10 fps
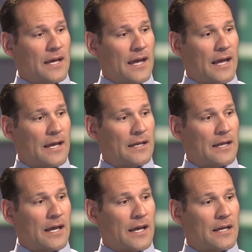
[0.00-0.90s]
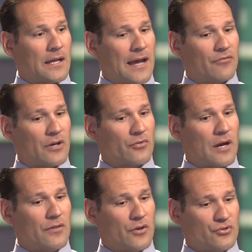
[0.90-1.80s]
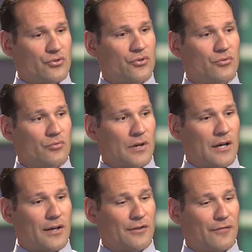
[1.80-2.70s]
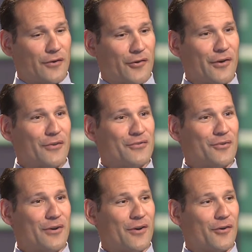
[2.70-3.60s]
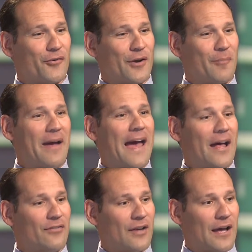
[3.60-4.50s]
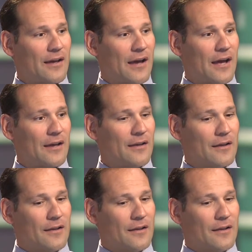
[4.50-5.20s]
And after I tried those two different career paths, I